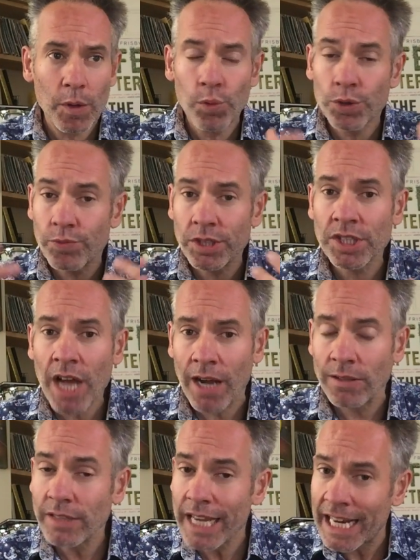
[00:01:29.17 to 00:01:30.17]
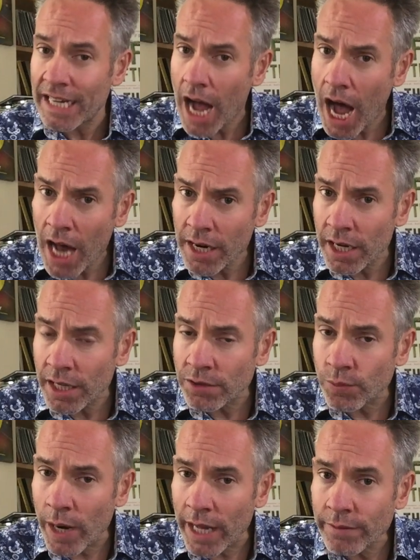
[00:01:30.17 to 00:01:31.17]
would result in
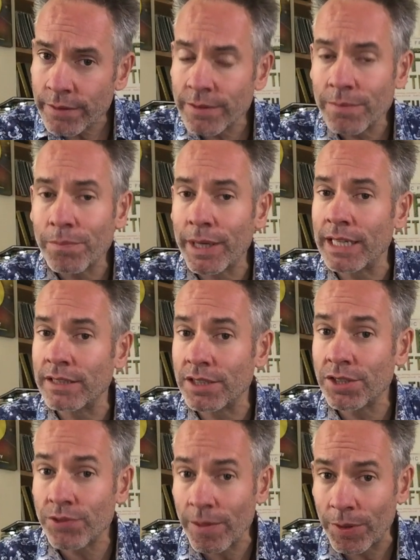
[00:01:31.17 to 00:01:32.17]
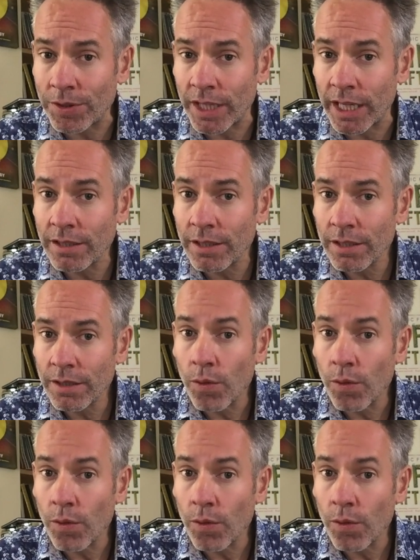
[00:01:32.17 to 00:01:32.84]
unearned wealth being distributed